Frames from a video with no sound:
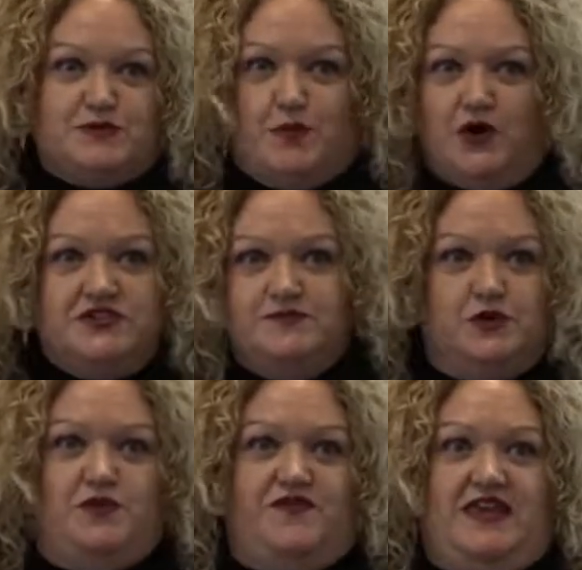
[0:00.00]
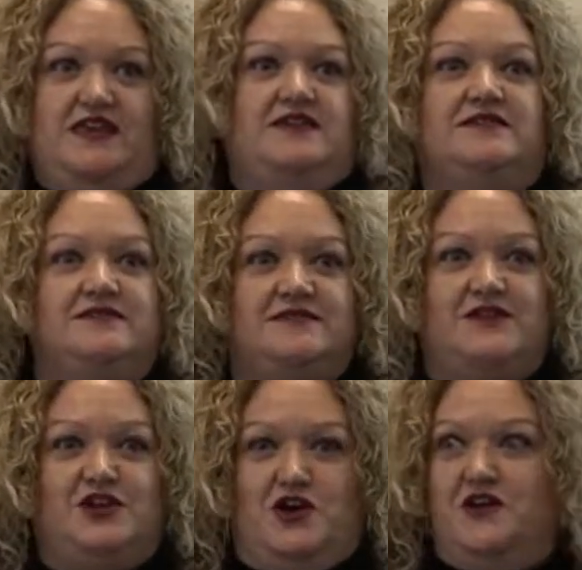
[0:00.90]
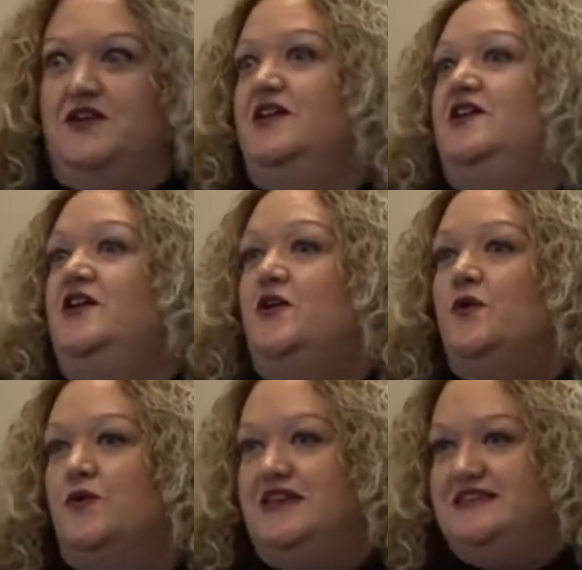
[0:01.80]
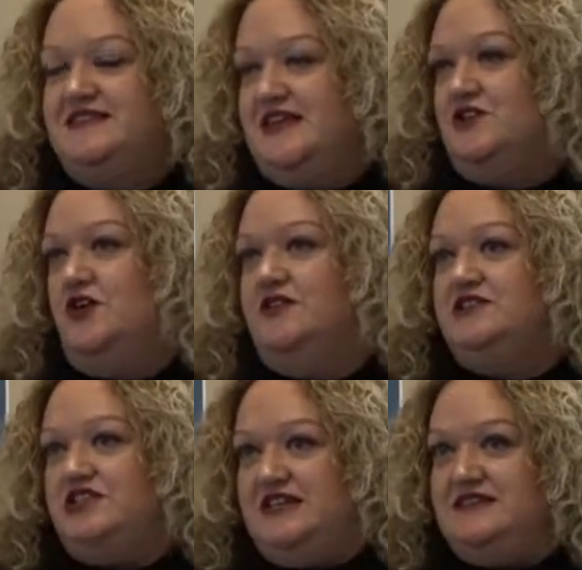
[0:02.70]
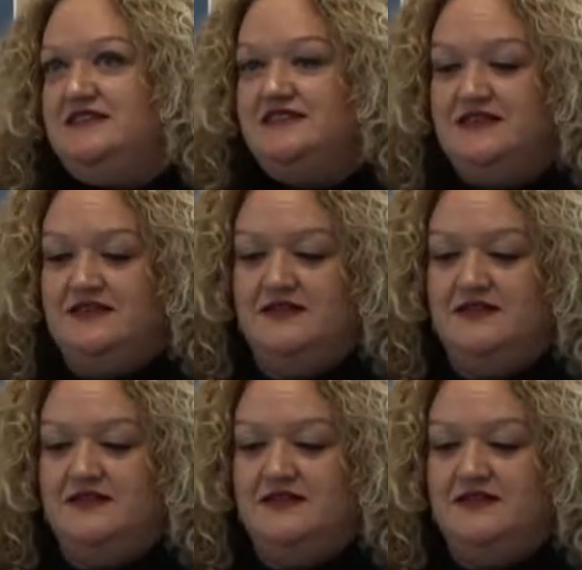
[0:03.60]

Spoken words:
Bond movie, all these technologies